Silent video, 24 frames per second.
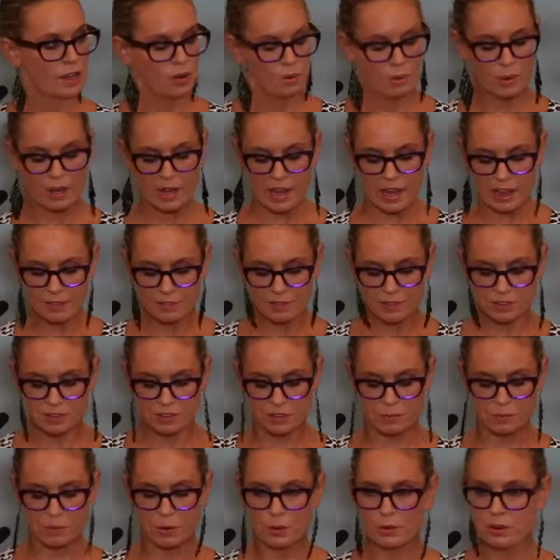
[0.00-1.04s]
We are avid
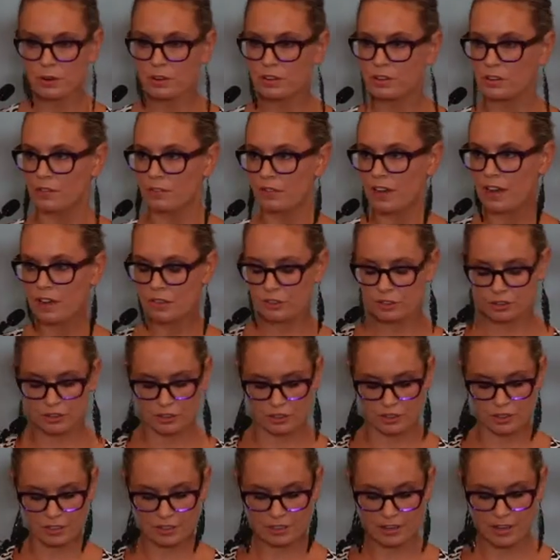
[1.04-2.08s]
supporters of Loud
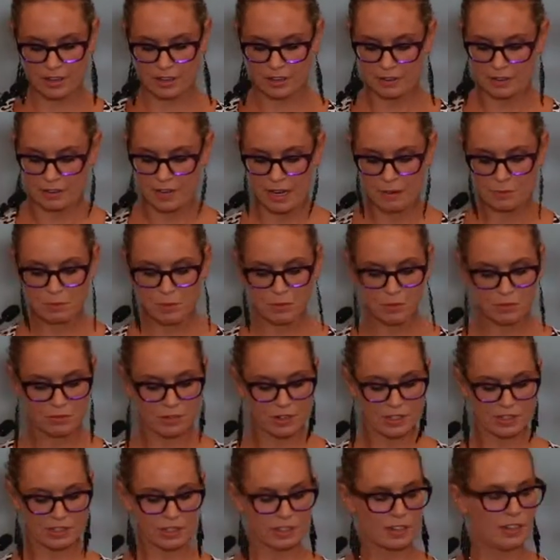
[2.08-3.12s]
Shirt Day, and most
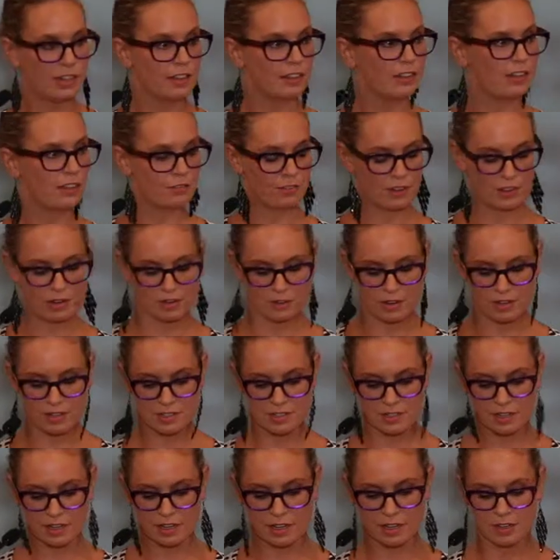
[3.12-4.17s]
recently their
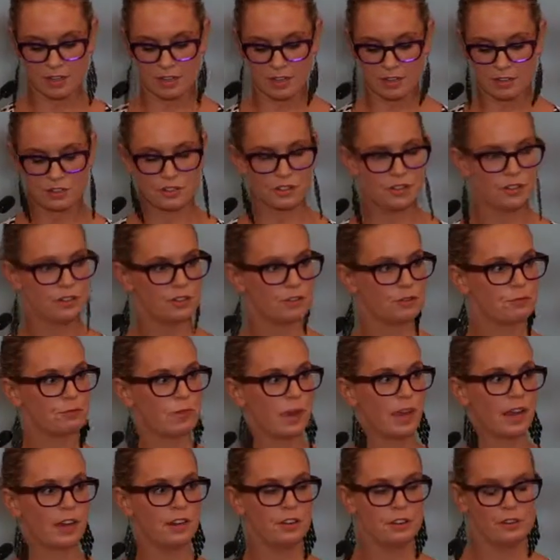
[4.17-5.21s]
fundraising initiative
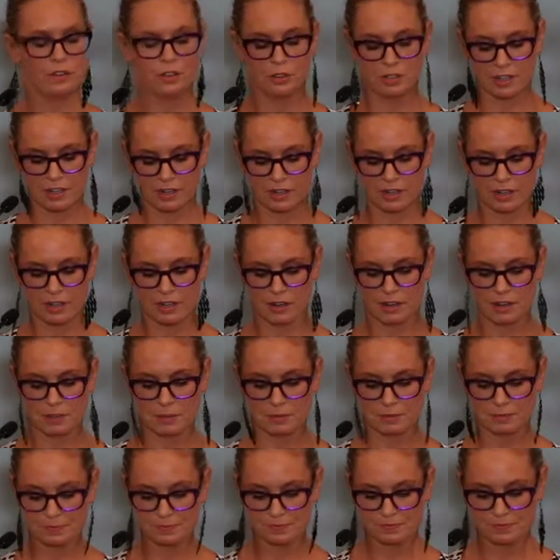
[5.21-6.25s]
Paint Newtown
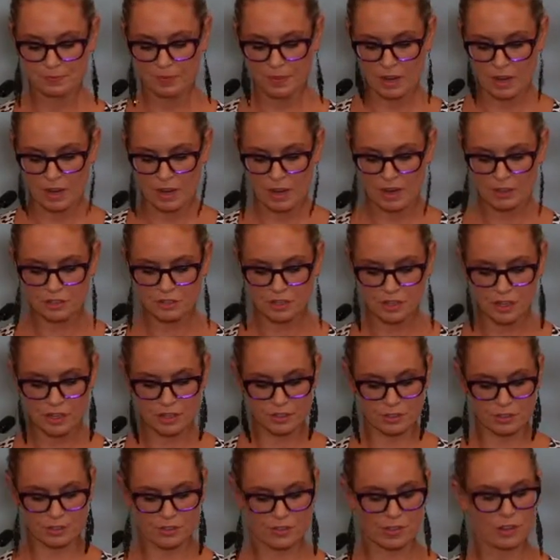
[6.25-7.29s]
Loud, a
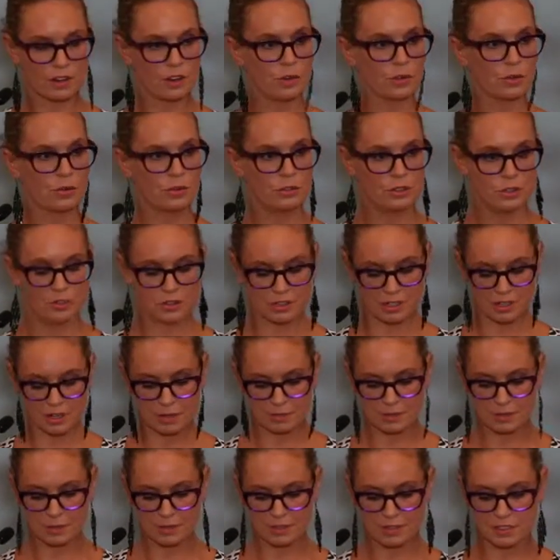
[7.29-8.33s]
chance for the local
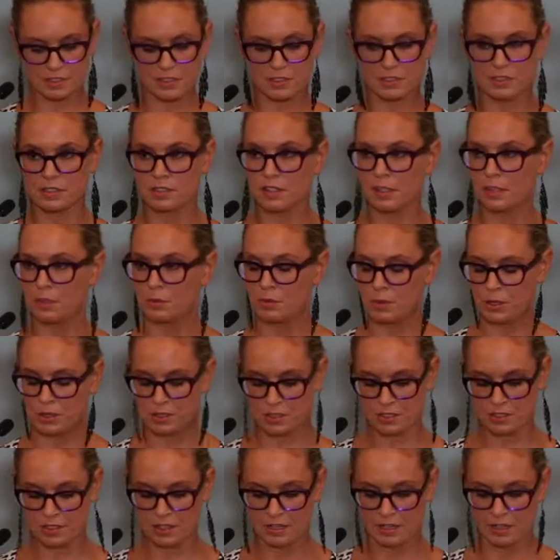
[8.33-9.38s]
Newtown businesses and
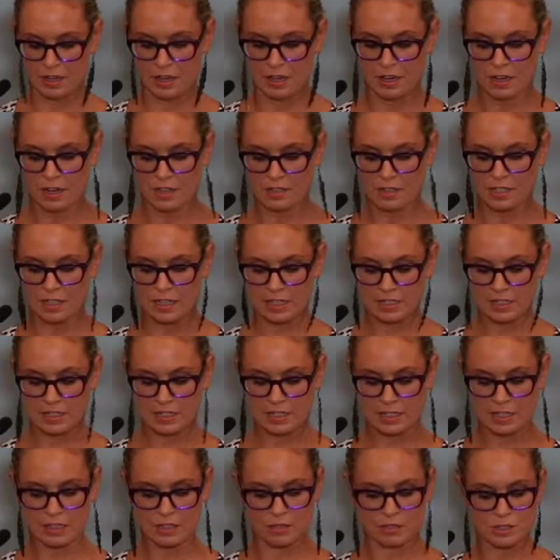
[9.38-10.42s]
community to get
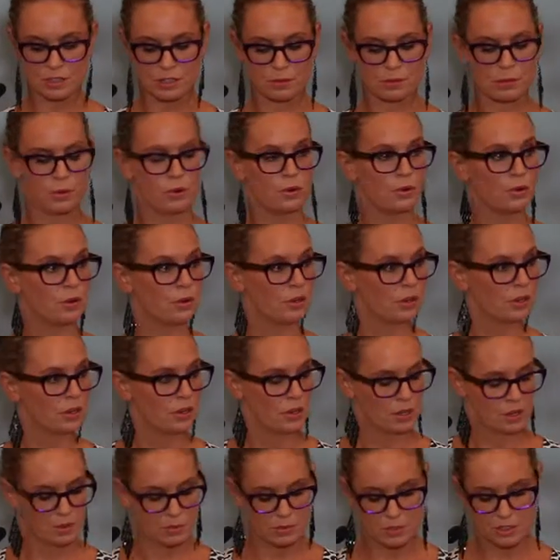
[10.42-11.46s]
together and support,
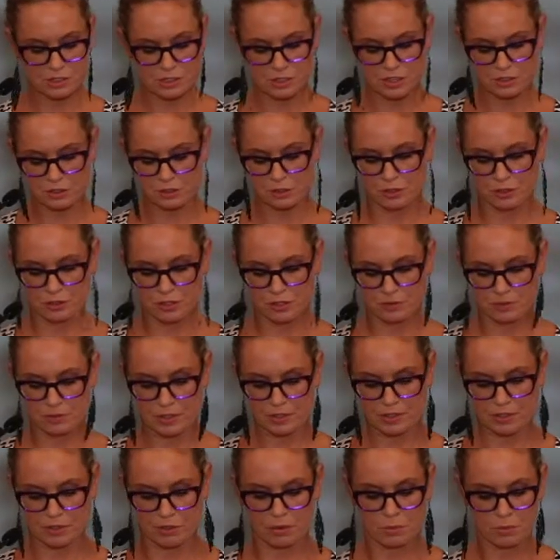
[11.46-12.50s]
which our Newtown
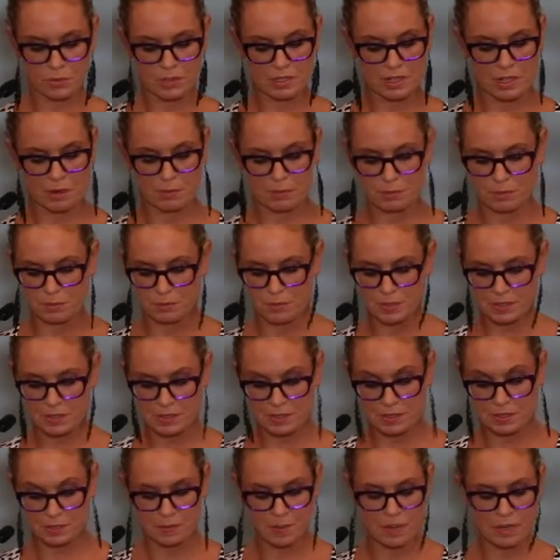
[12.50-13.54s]
restaurant was able to
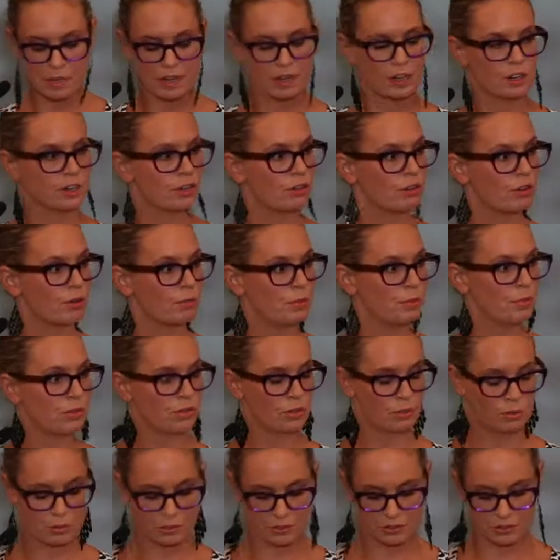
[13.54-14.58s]
participate and contribute
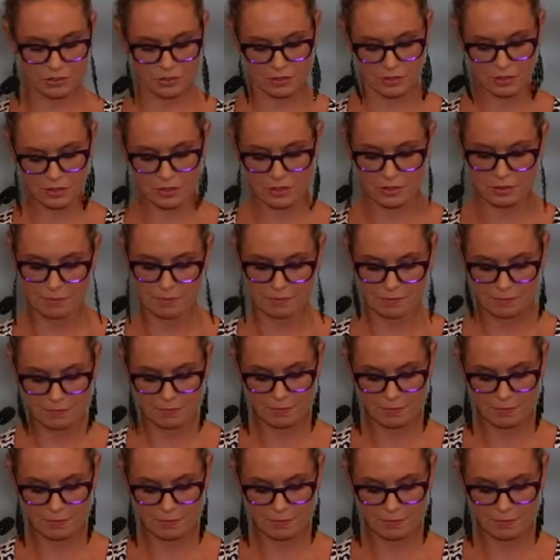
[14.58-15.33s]
towards this year.